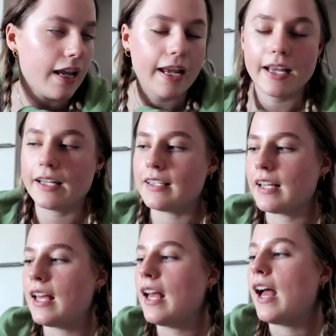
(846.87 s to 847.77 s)
And
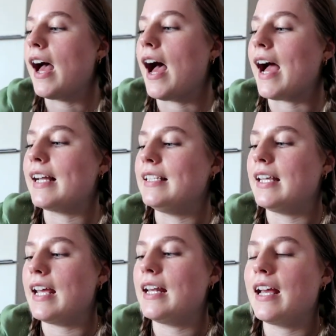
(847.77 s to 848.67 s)
I
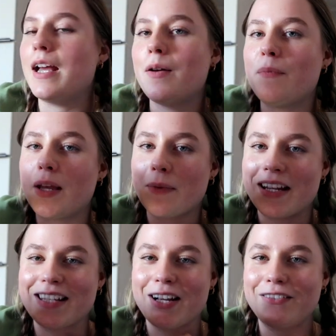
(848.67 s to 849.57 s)
did make
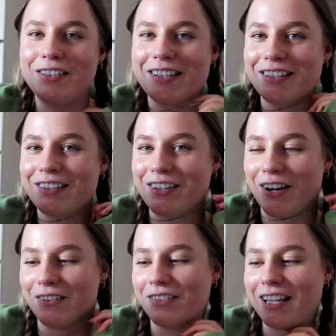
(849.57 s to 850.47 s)
myself another
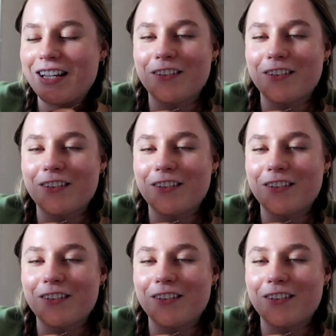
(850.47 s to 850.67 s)
coffee.